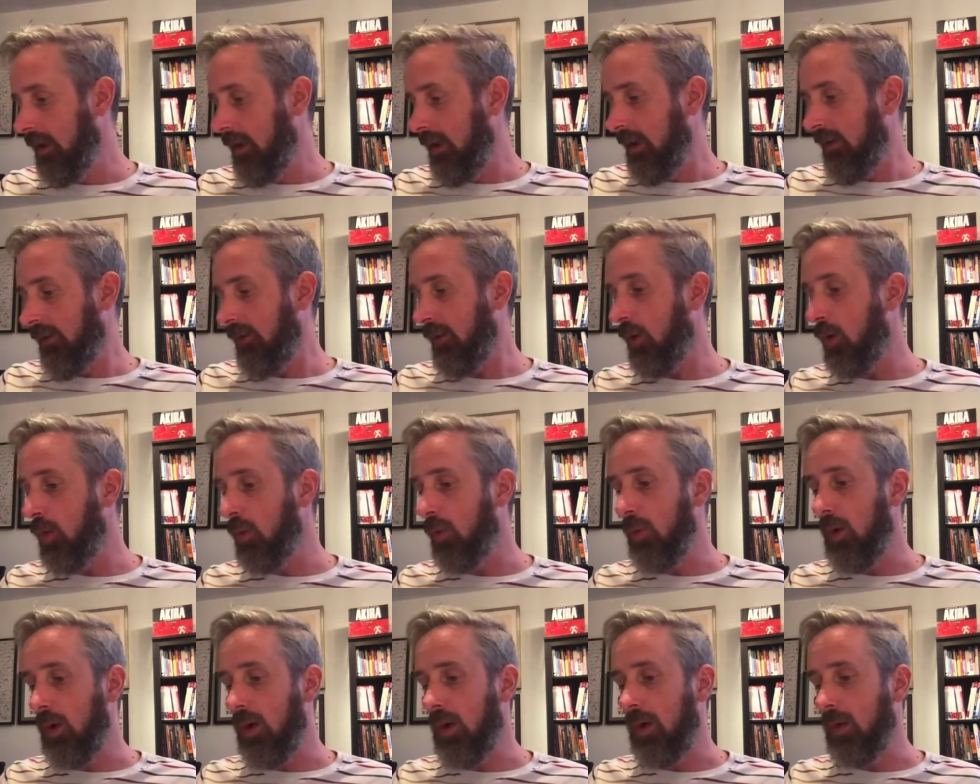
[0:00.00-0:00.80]
So
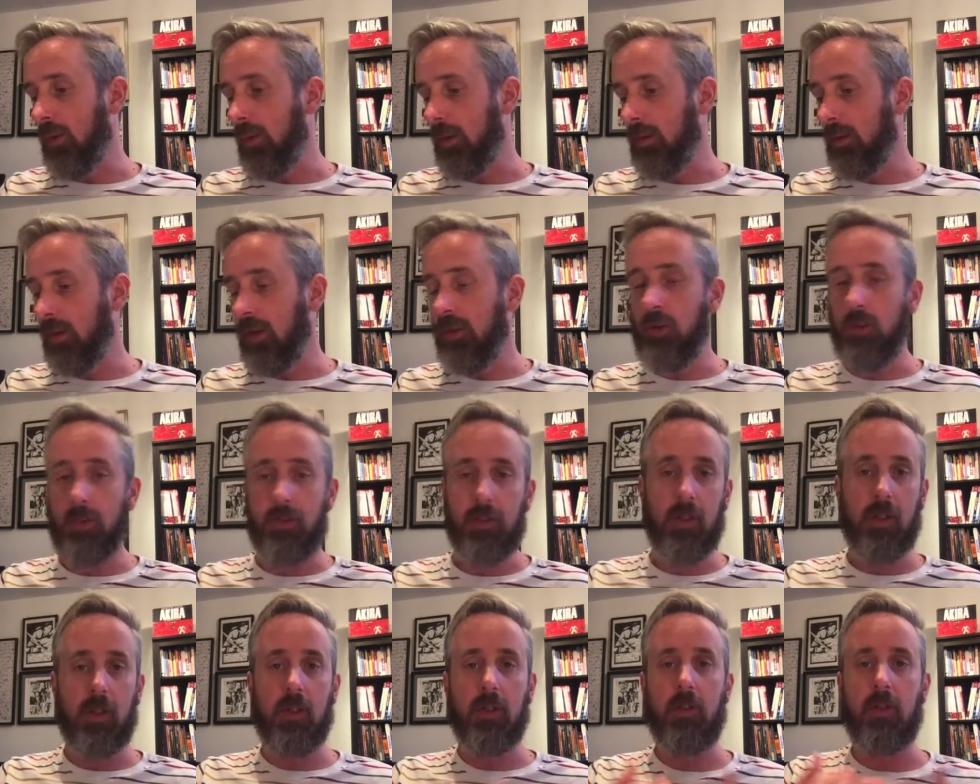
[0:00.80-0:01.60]
what I'm going to do is I'm
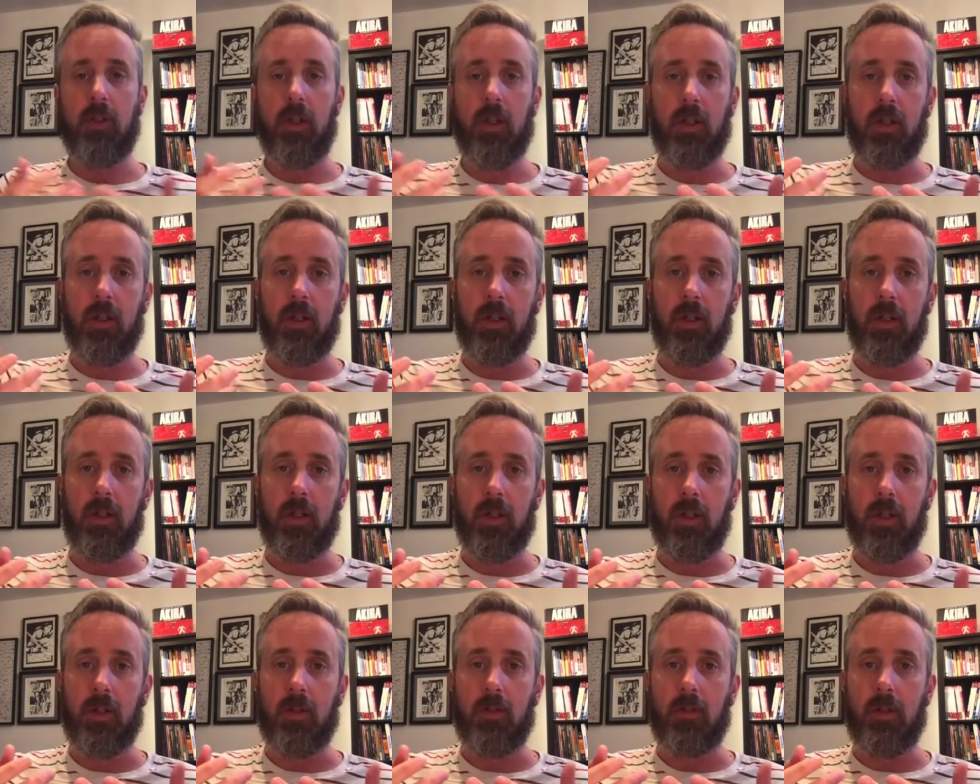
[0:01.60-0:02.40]

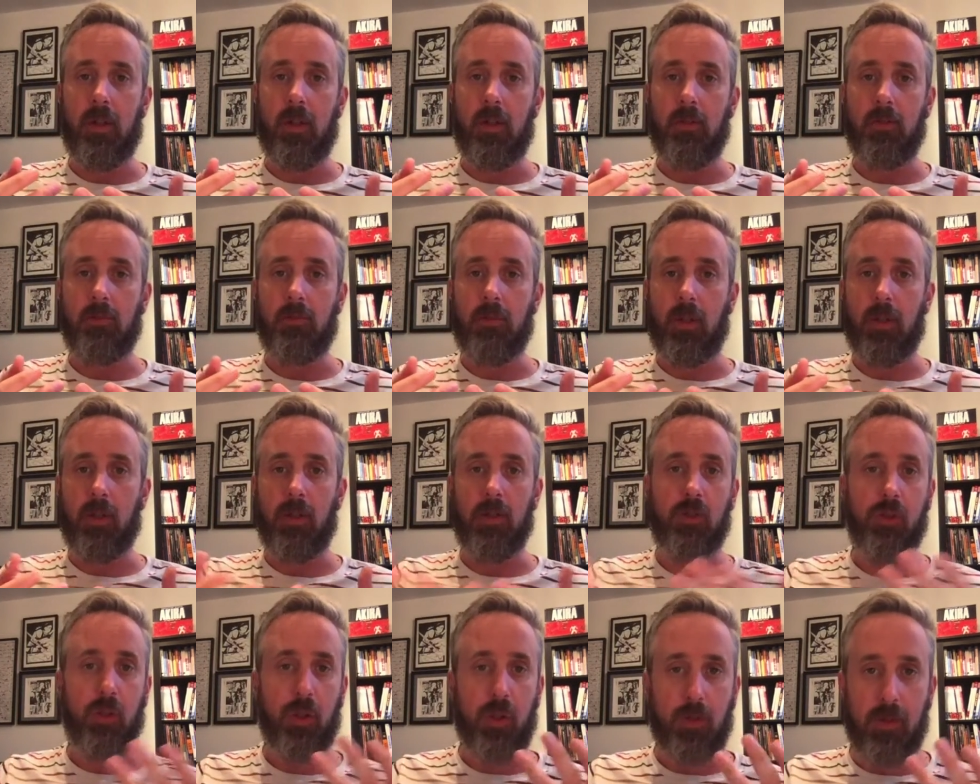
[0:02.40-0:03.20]
going to
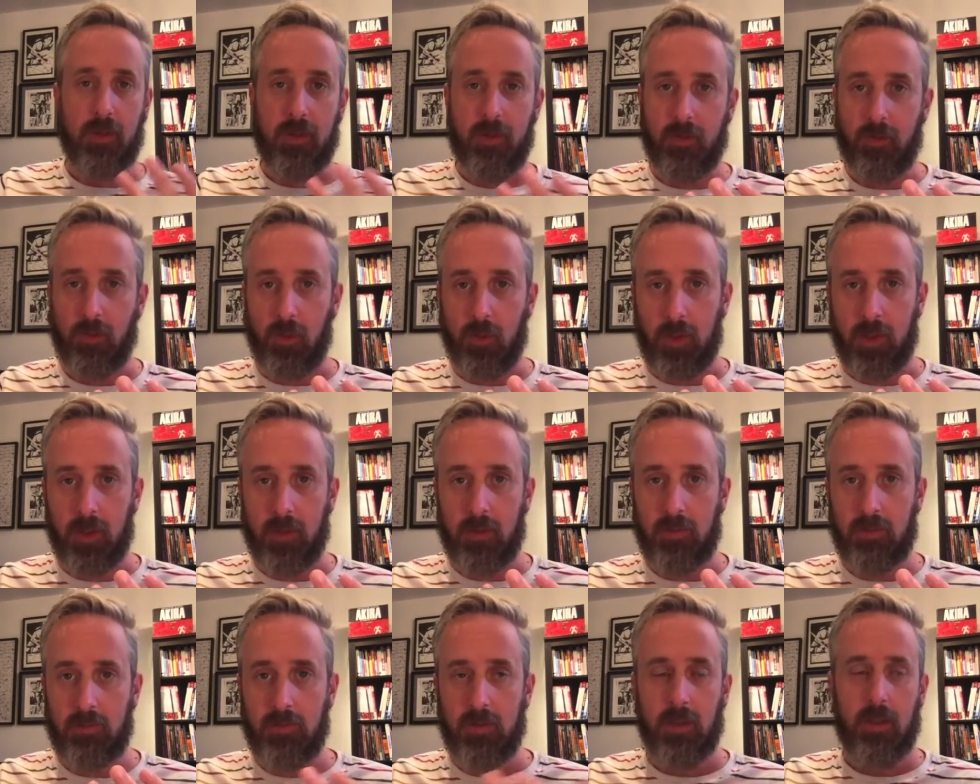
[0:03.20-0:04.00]
show you around the studio,